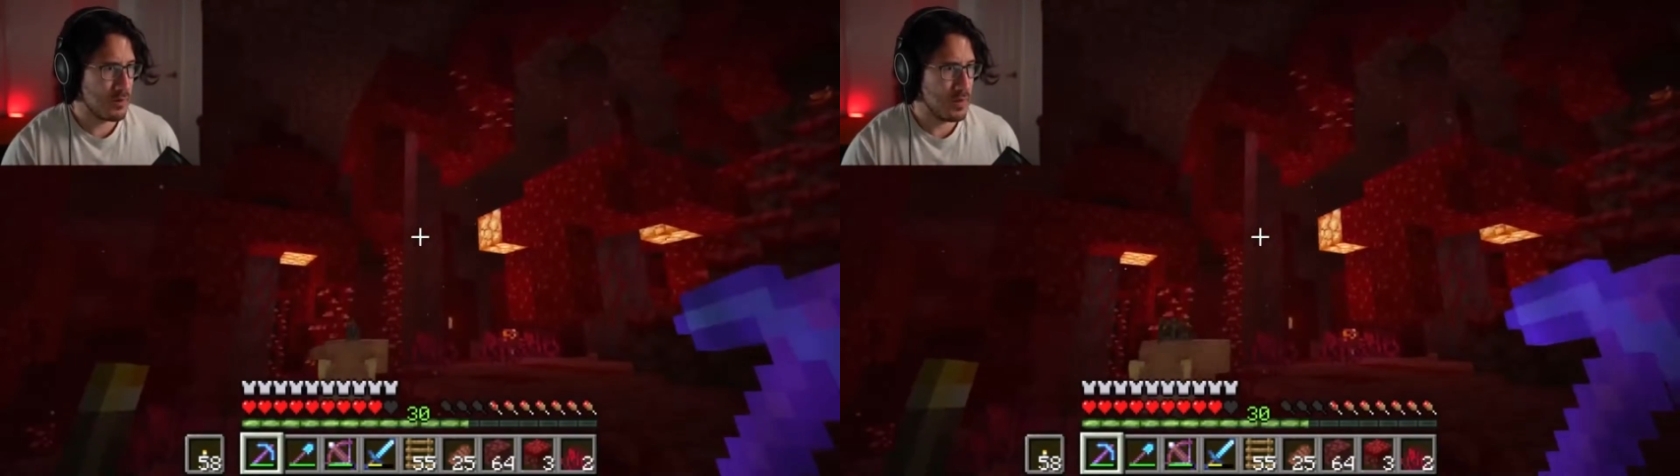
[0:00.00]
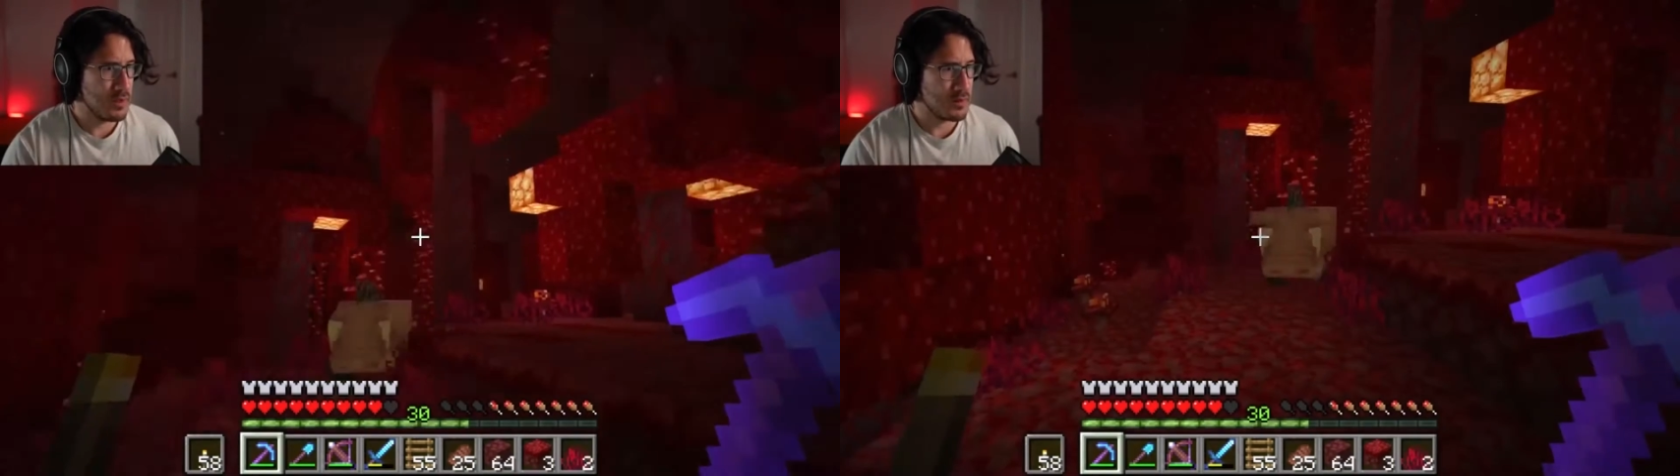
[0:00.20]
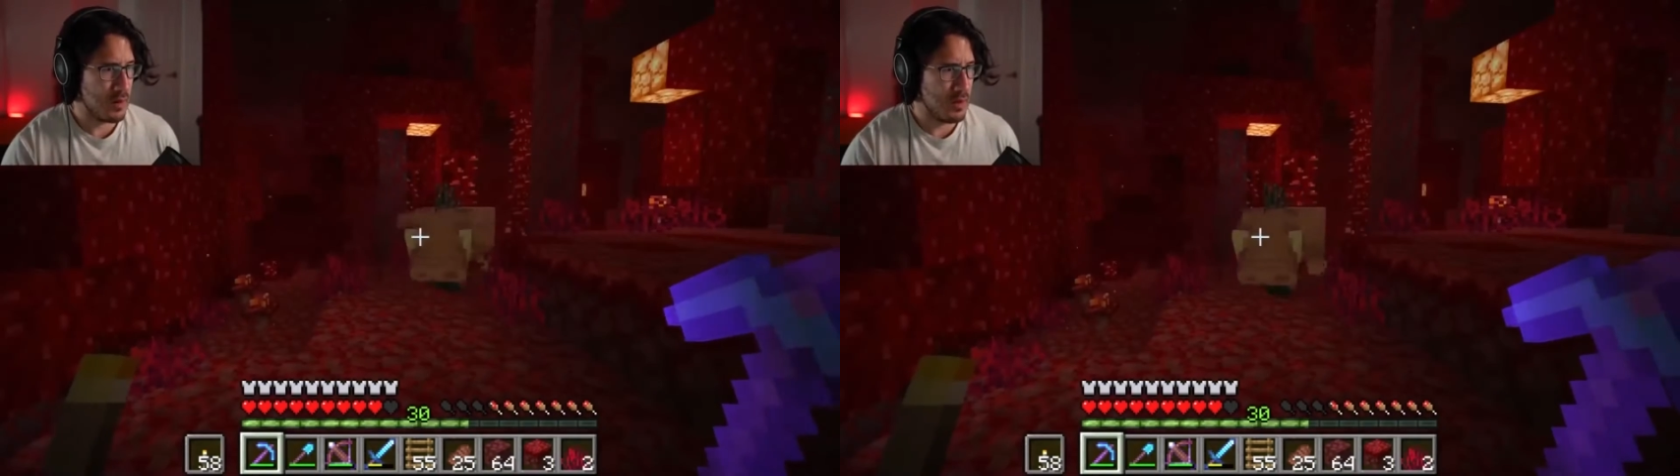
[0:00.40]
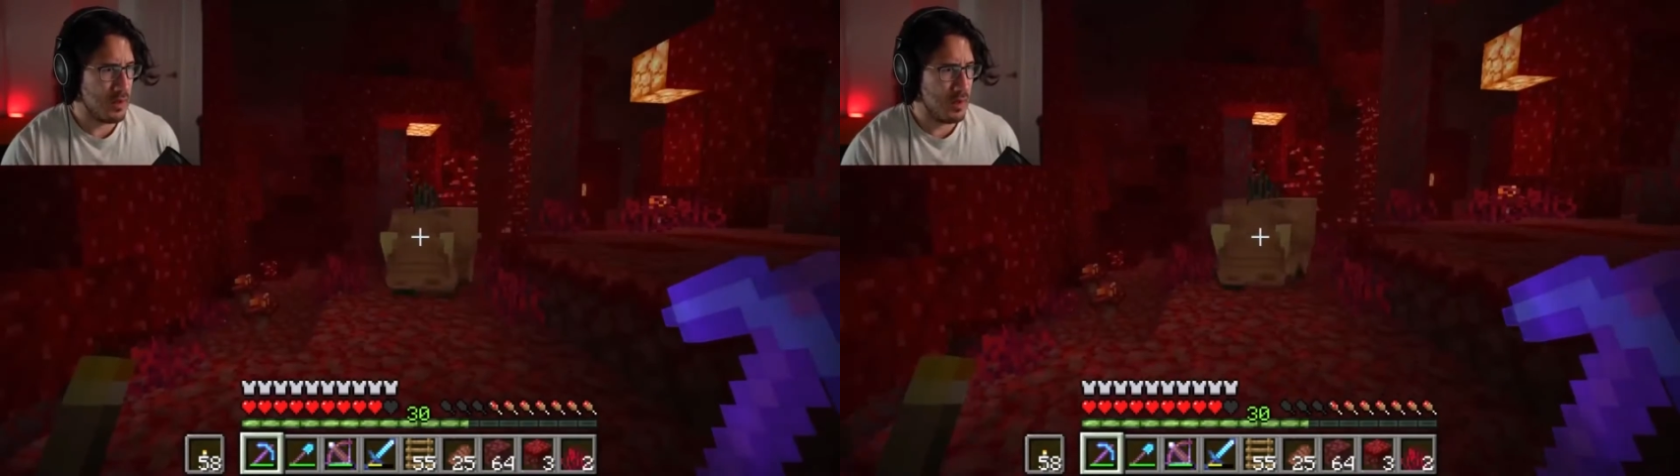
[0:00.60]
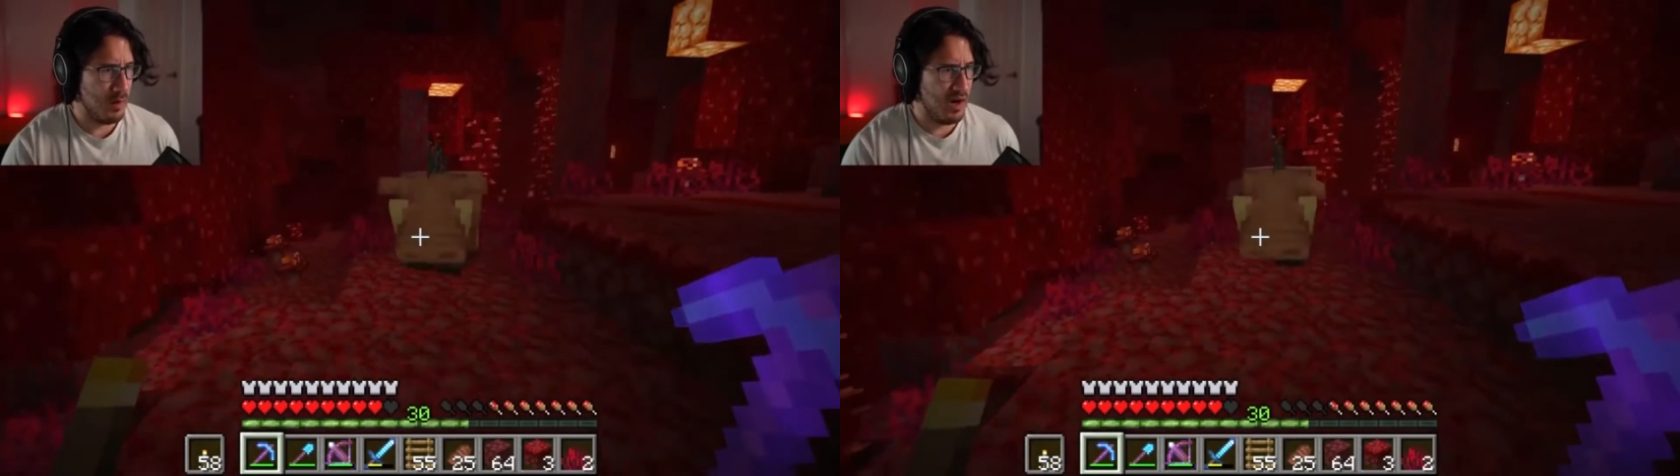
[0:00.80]
What is-
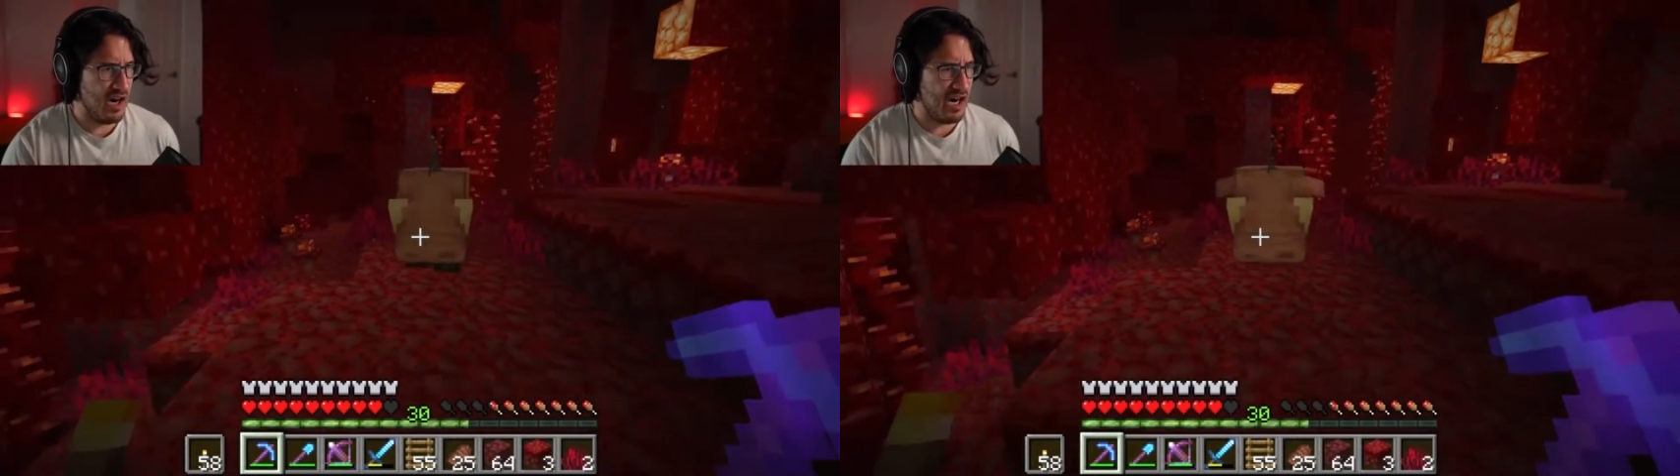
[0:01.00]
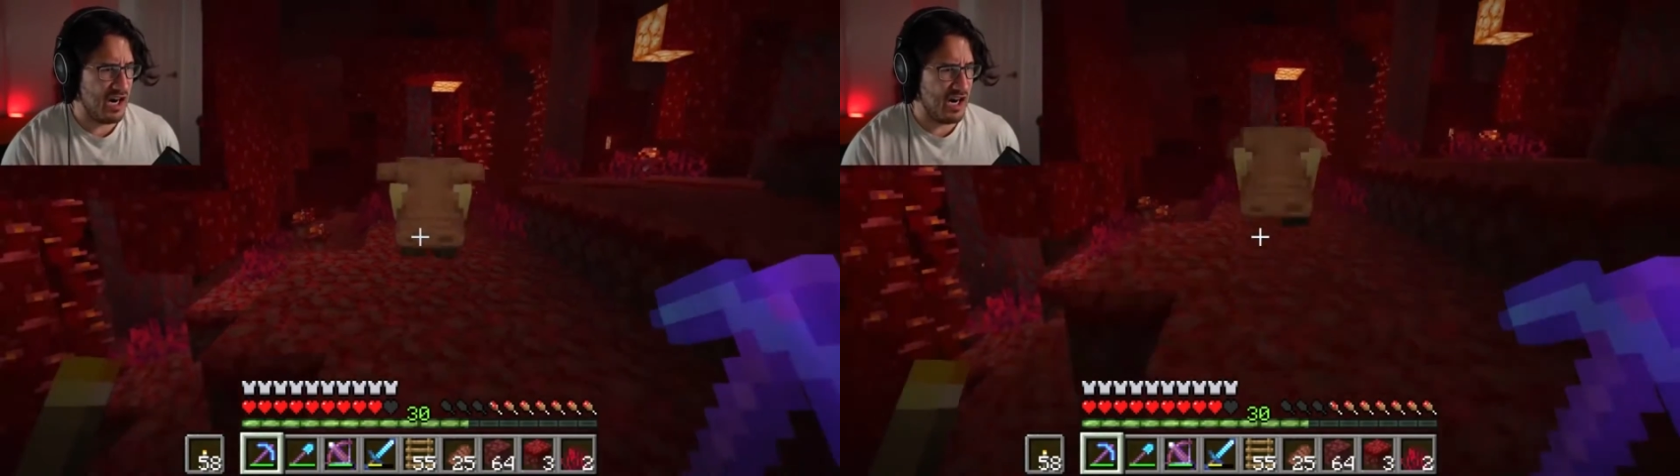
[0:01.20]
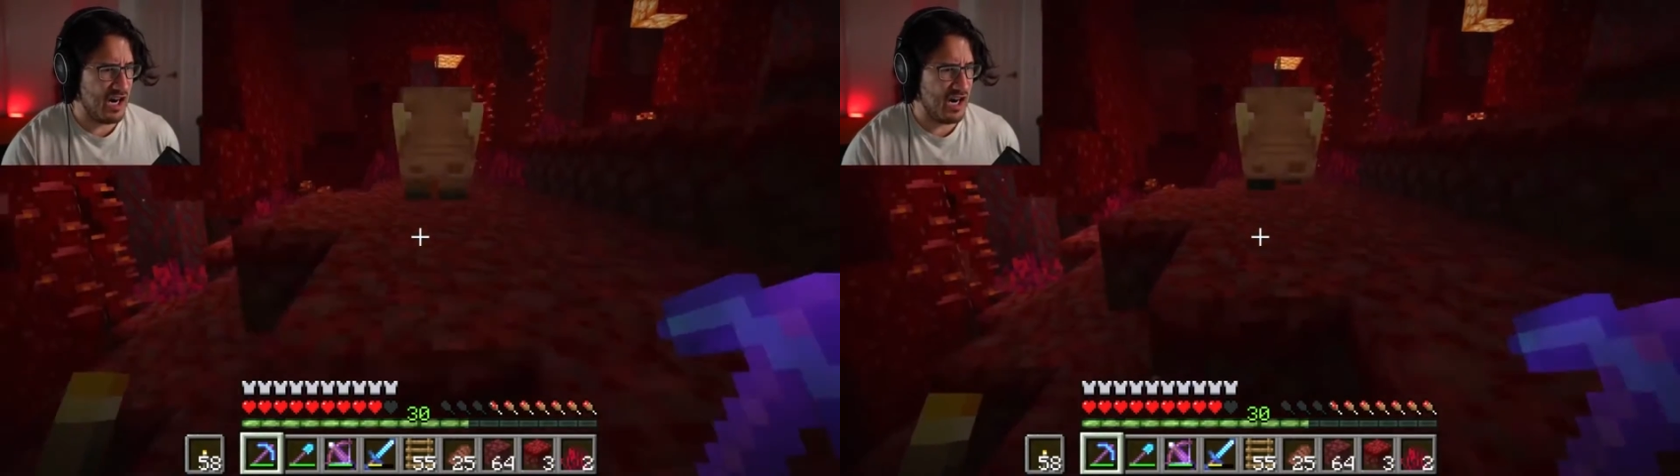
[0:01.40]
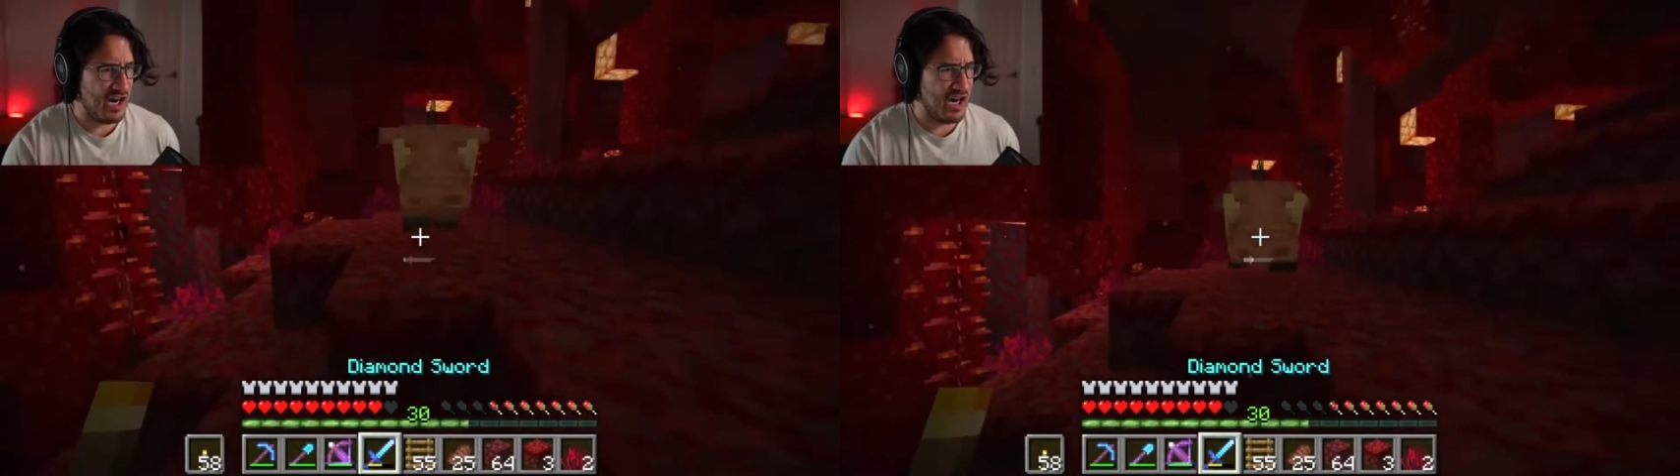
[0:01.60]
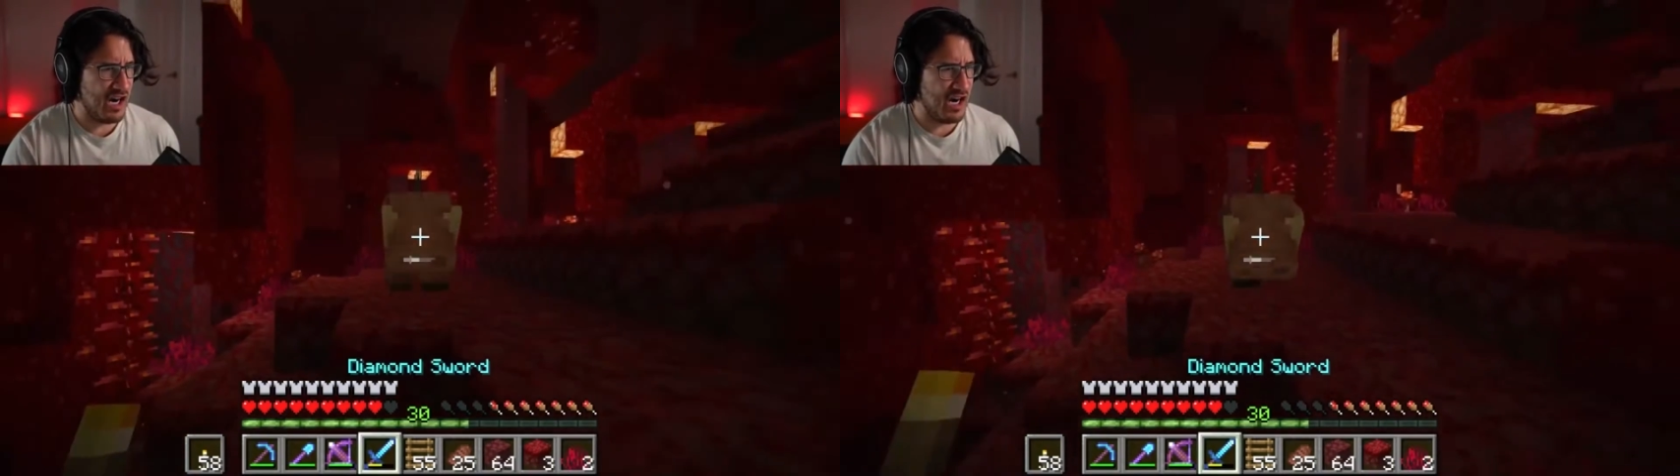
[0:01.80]
oh!
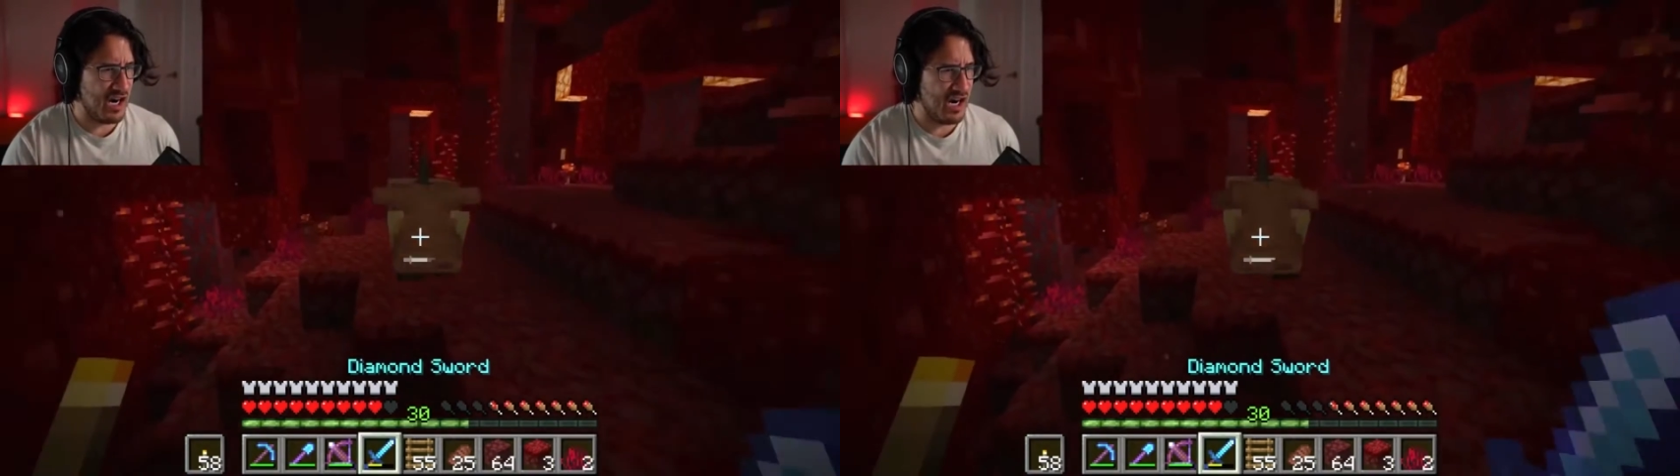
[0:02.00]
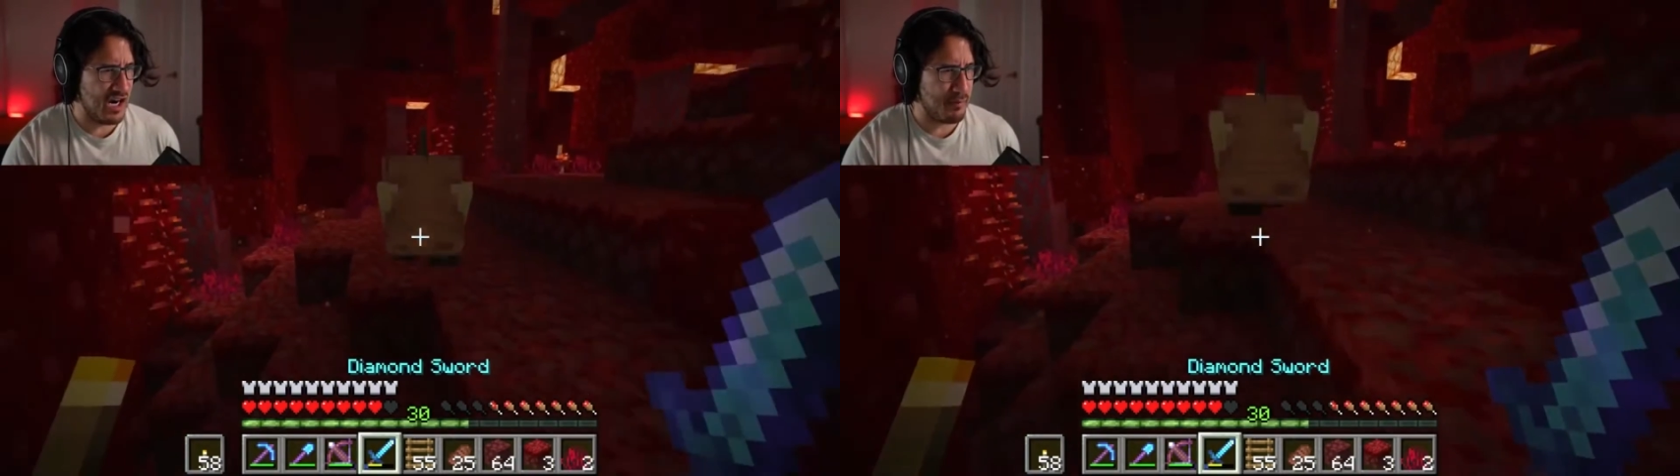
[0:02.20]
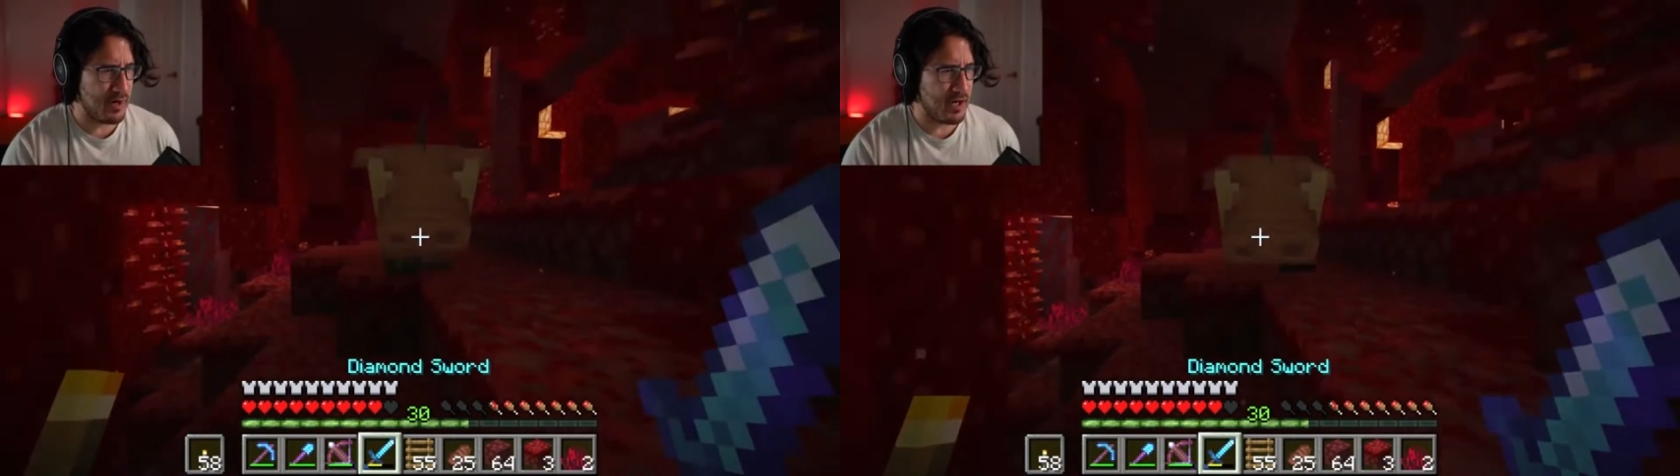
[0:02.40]
Oh,